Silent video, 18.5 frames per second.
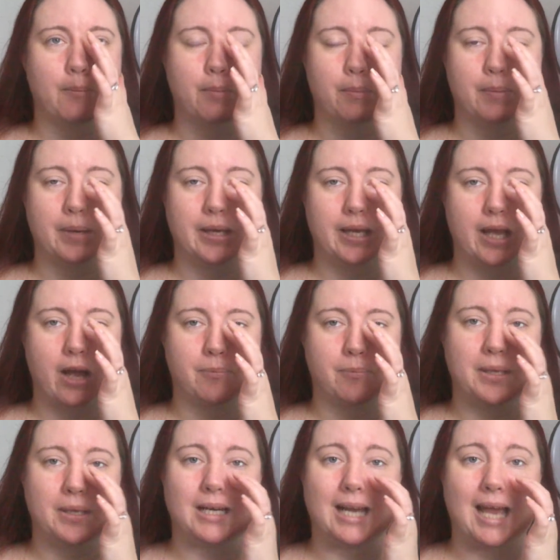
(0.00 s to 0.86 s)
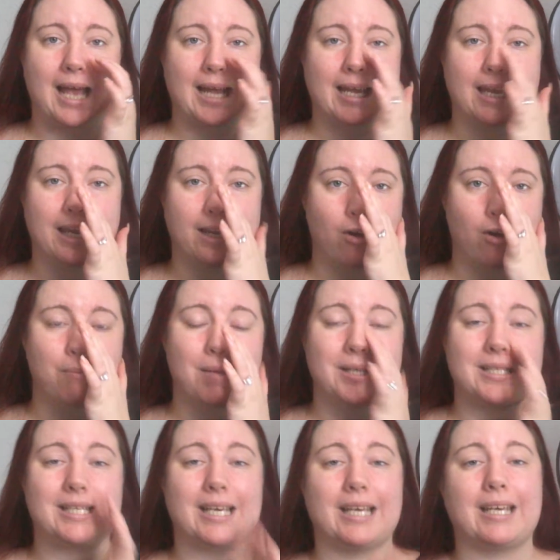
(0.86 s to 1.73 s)
But yeah, I've been lacking on my
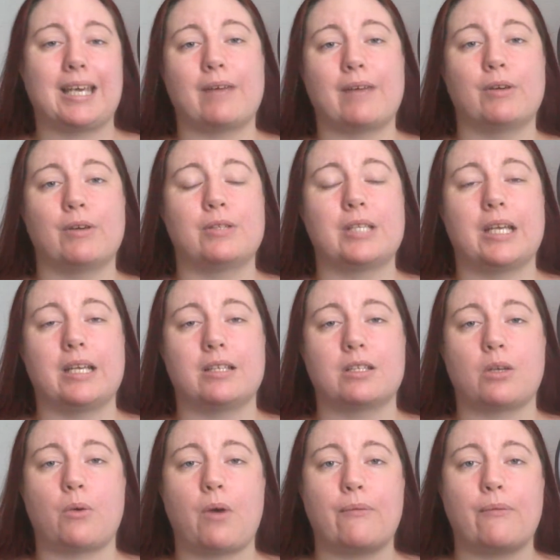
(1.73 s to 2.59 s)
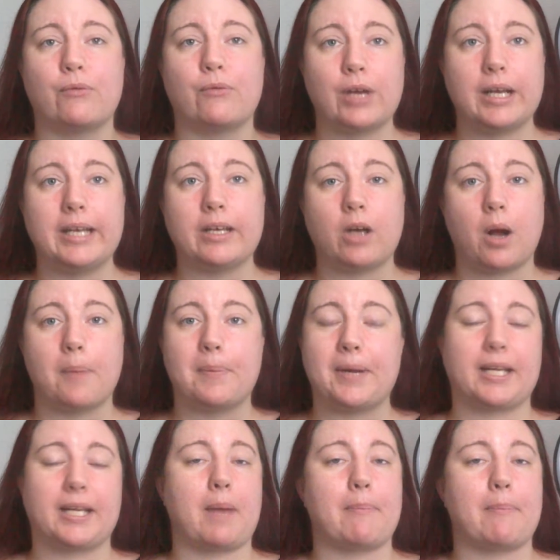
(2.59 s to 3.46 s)
skincare routine, so I've really got to
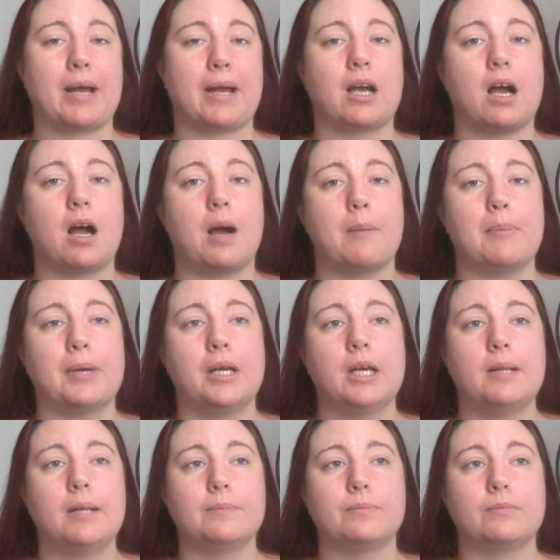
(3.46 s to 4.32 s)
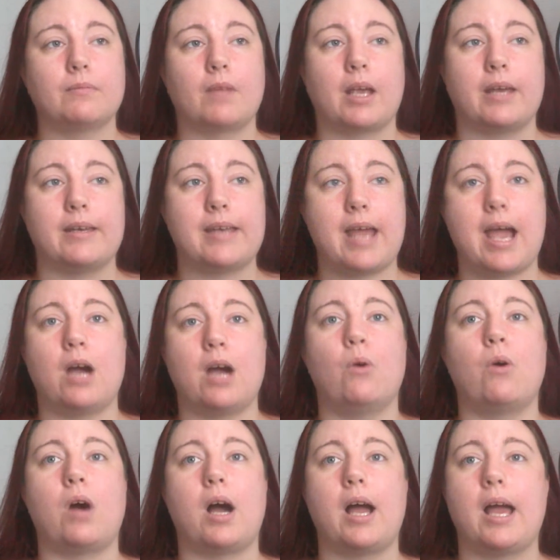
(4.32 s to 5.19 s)
pick that back up.
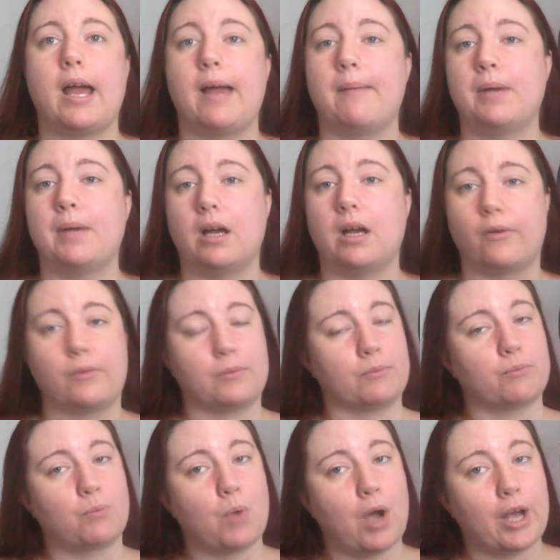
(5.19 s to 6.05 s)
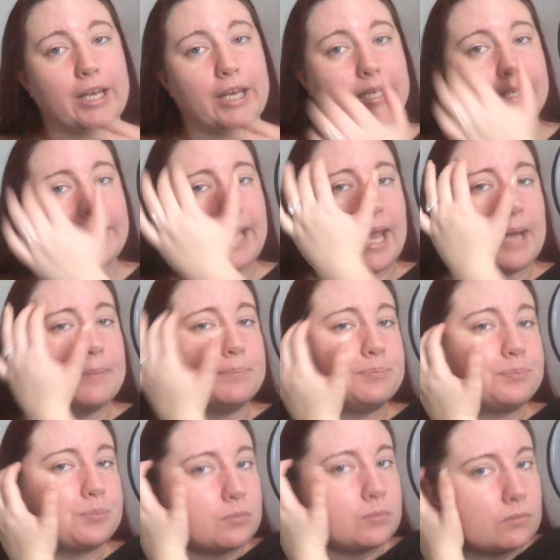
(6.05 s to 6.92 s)
Now I am working again.
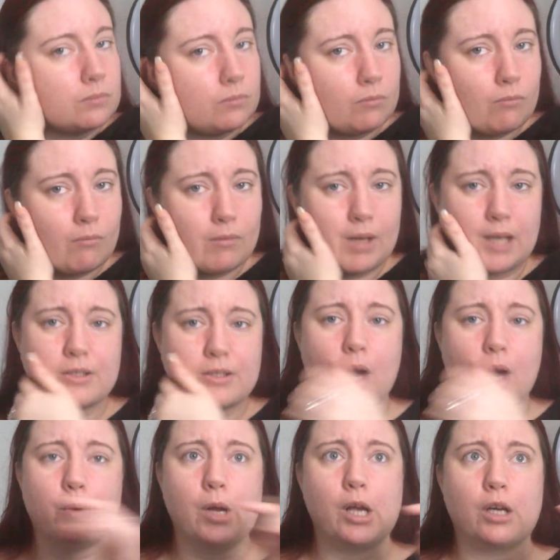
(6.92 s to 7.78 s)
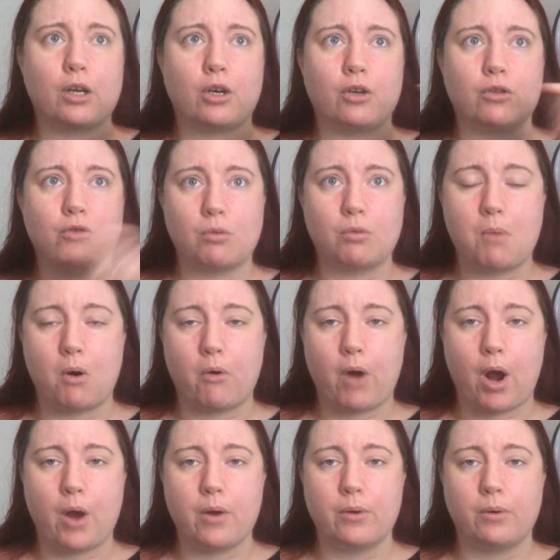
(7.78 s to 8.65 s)
I start work
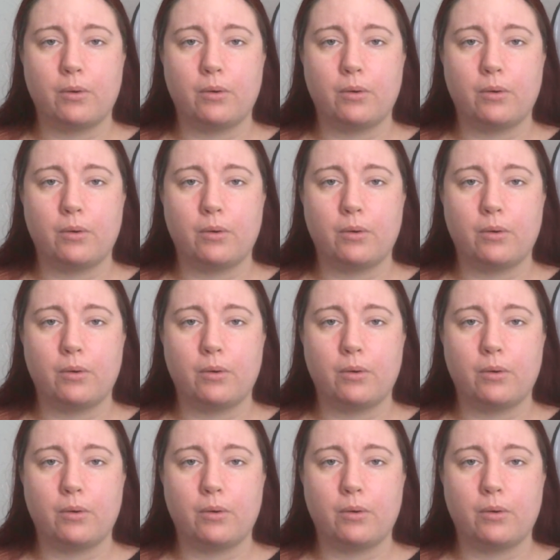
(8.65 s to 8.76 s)
tomorrow.